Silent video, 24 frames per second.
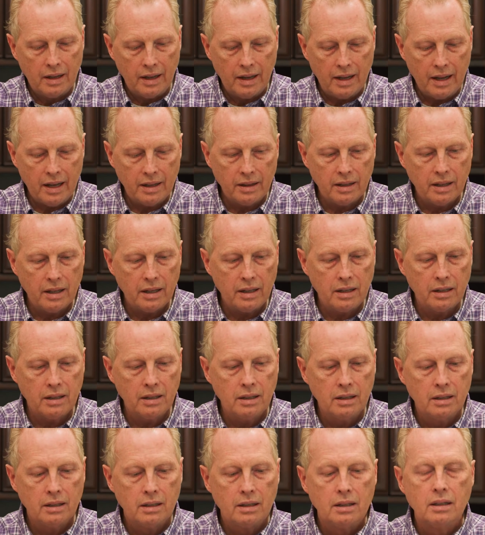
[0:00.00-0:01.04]
And
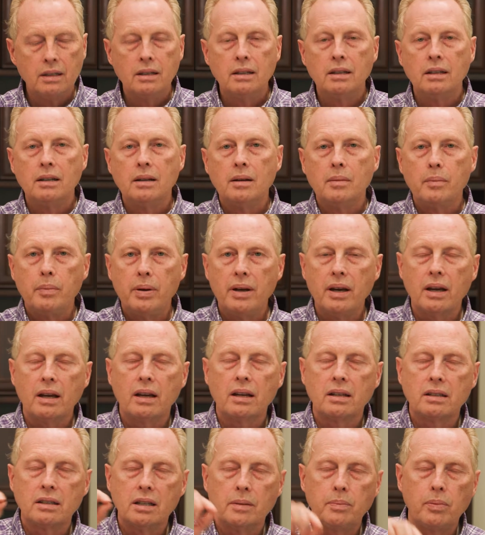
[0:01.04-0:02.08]
then pick
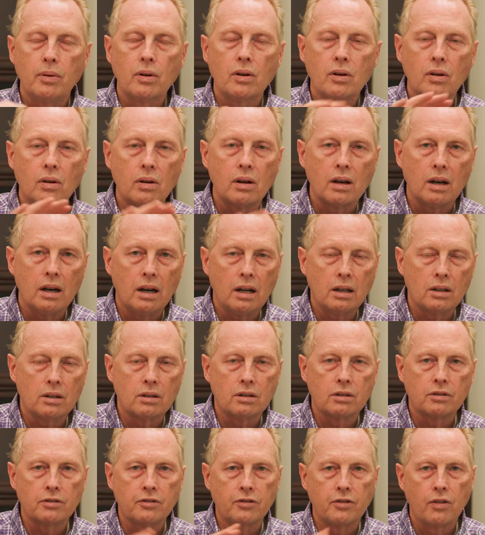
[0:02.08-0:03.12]
a typical
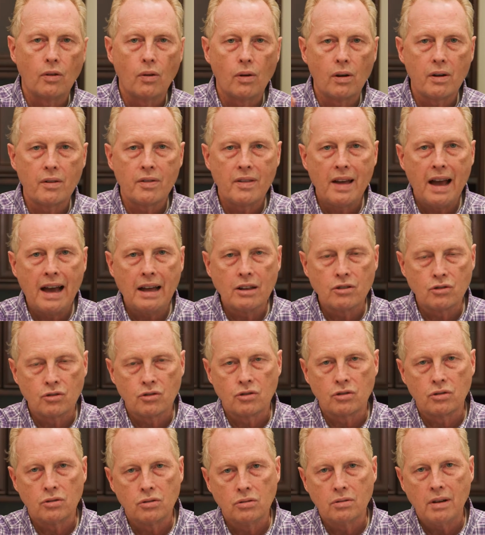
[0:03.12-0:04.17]
color for that
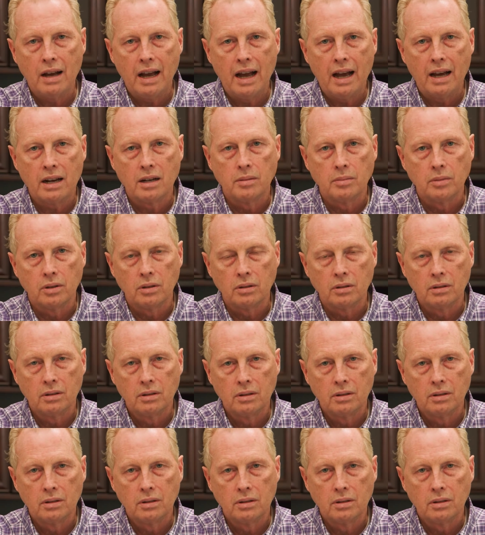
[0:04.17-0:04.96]
zoo animal.